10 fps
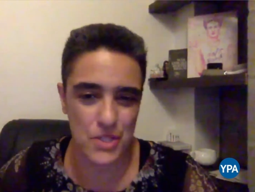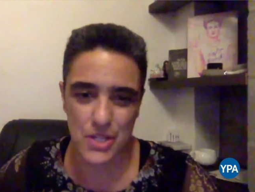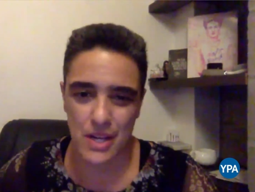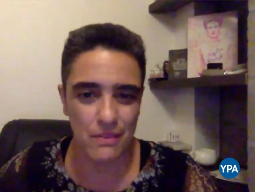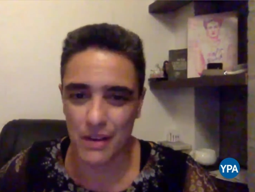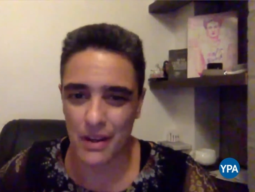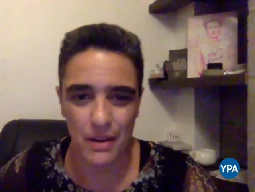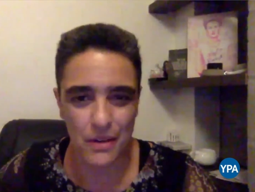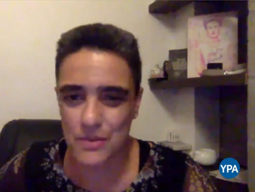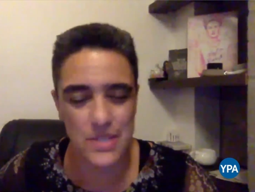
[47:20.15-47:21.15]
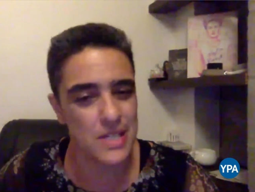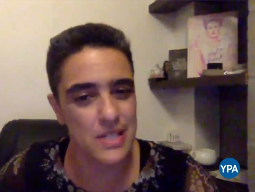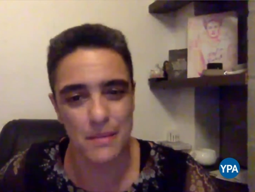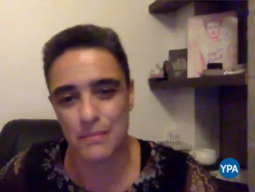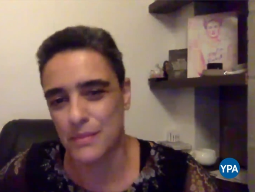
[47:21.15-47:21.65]
I don't see
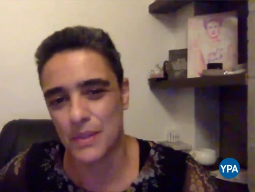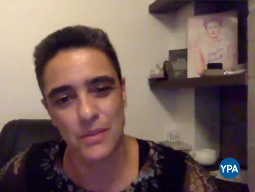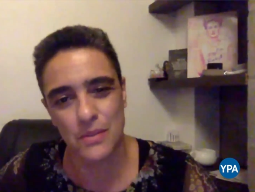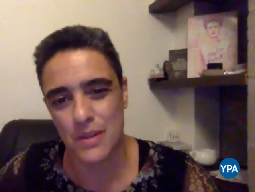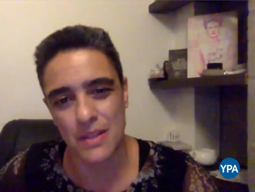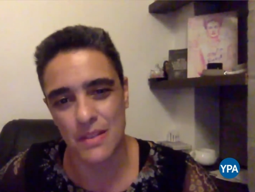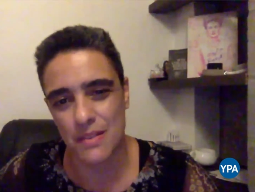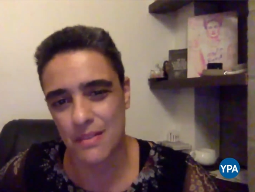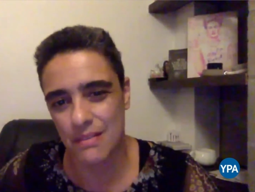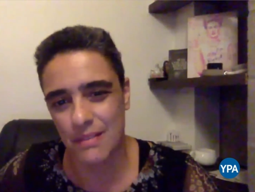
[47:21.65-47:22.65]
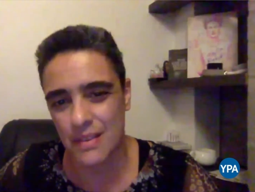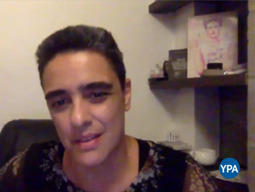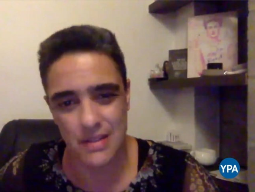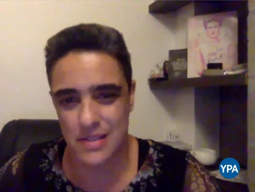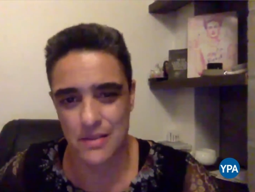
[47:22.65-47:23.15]
them doing
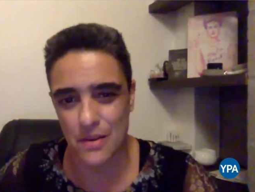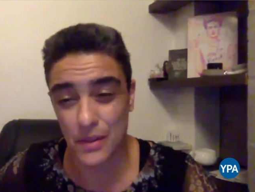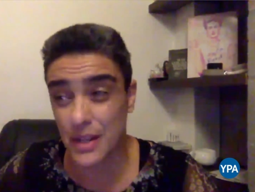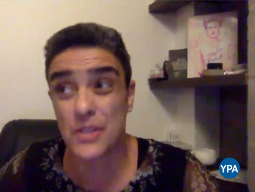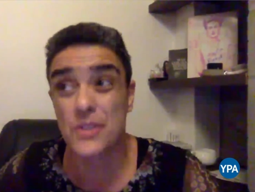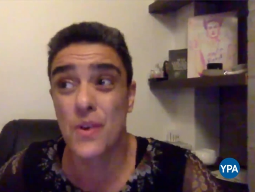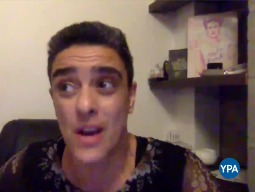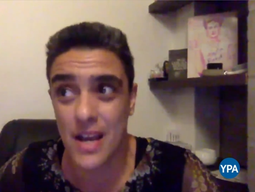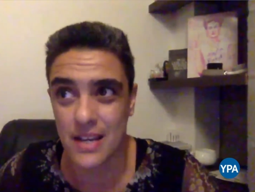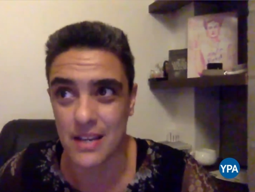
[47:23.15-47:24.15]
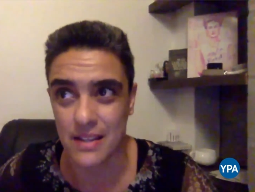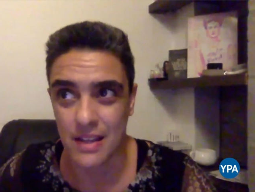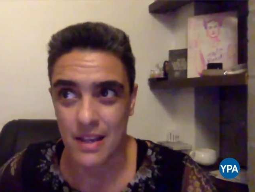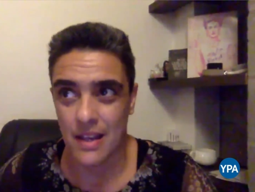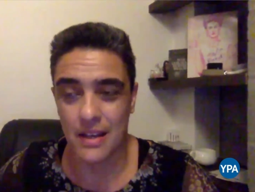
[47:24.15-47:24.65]
this. They are trying.
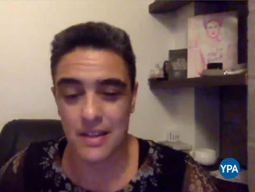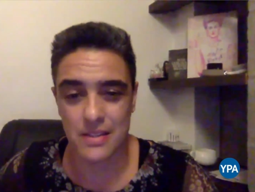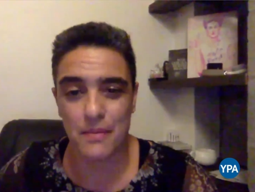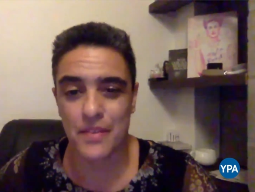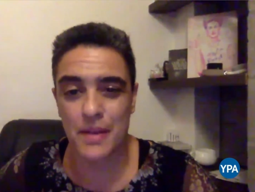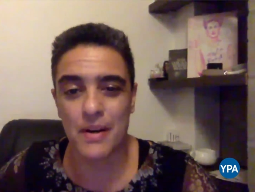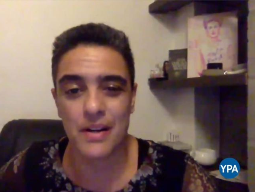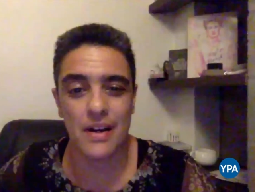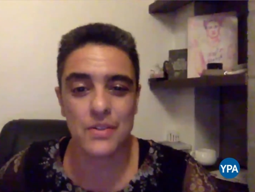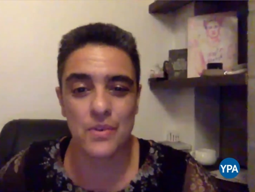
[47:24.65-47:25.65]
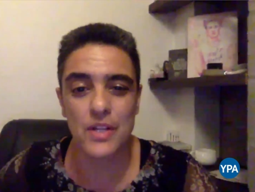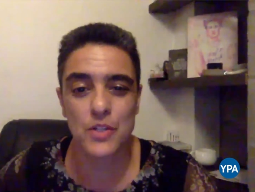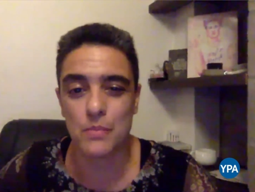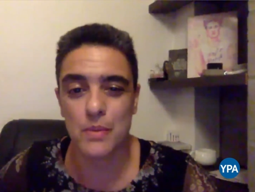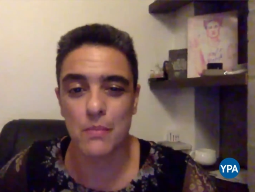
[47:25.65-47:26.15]
Some of them are trying
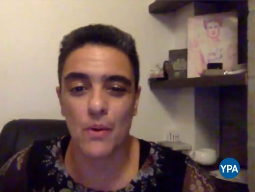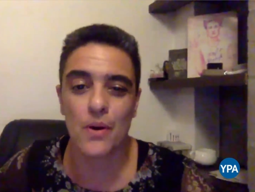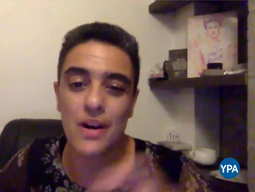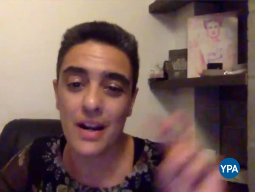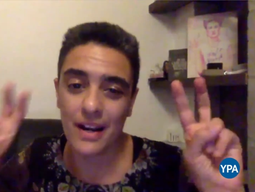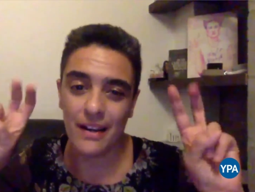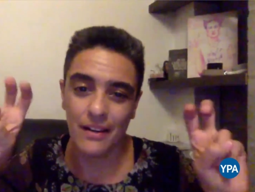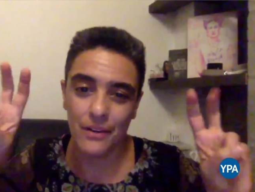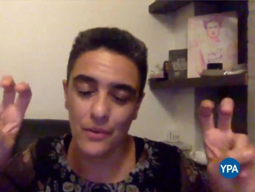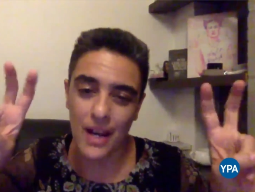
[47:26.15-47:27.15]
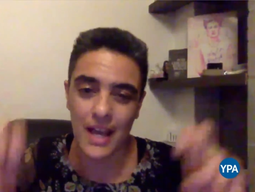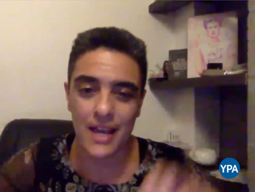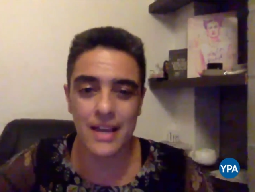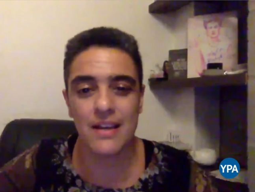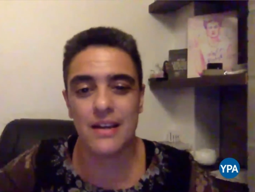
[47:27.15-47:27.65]
to be more
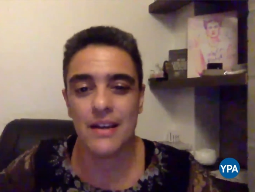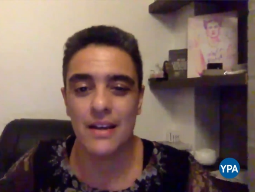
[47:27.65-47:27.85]
Lula-like.